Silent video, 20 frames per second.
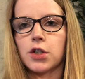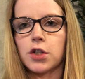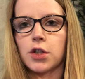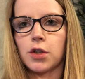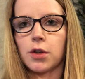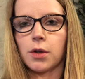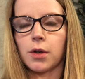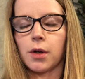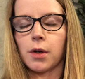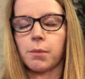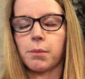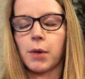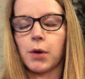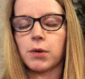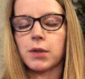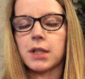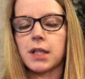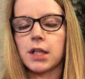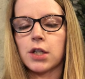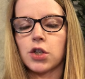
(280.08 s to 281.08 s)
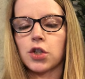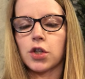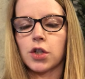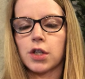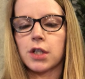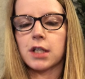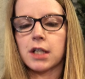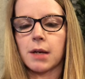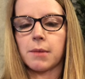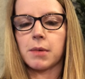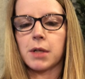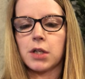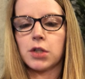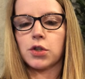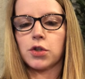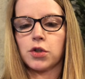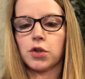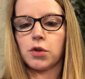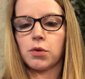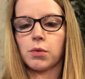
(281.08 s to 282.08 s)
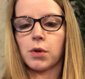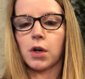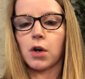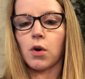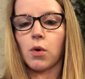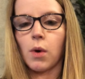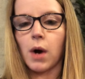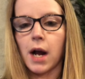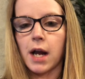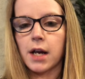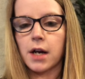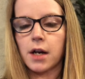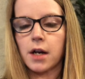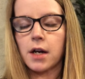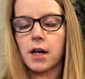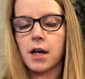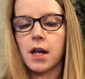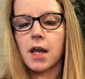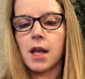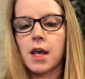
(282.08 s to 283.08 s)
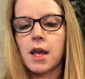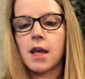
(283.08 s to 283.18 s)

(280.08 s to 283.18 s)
insurance companies do require